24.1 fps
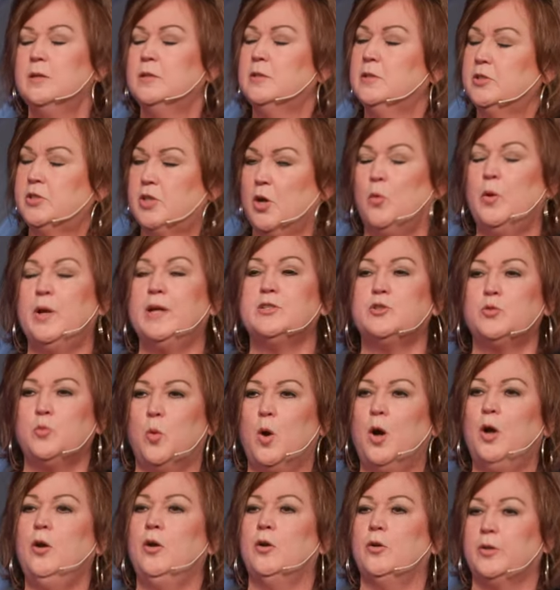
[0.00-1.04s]
So his
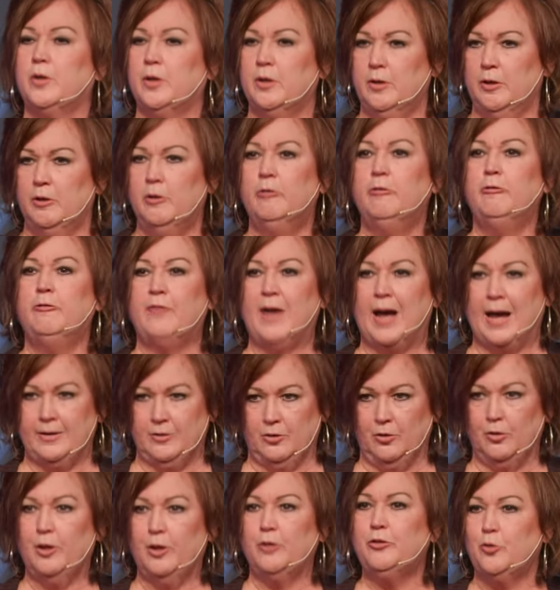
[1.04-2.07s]
word,
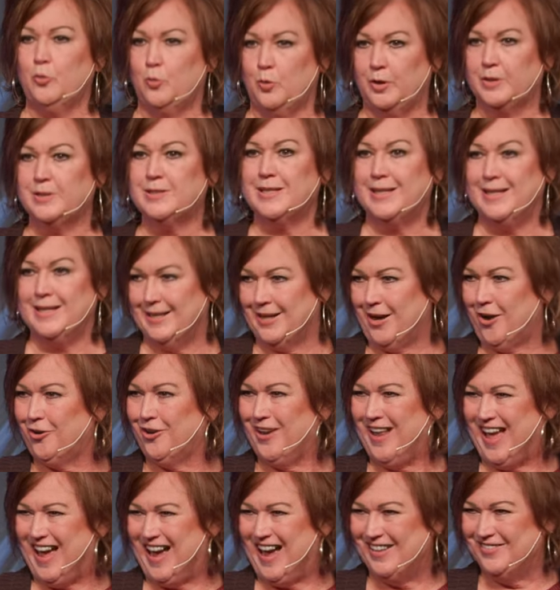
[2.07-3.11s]
final authority in our
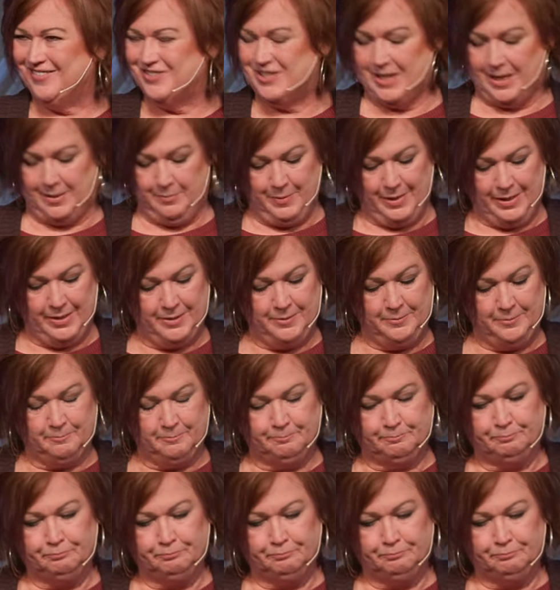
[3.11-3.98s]
lives. Amen.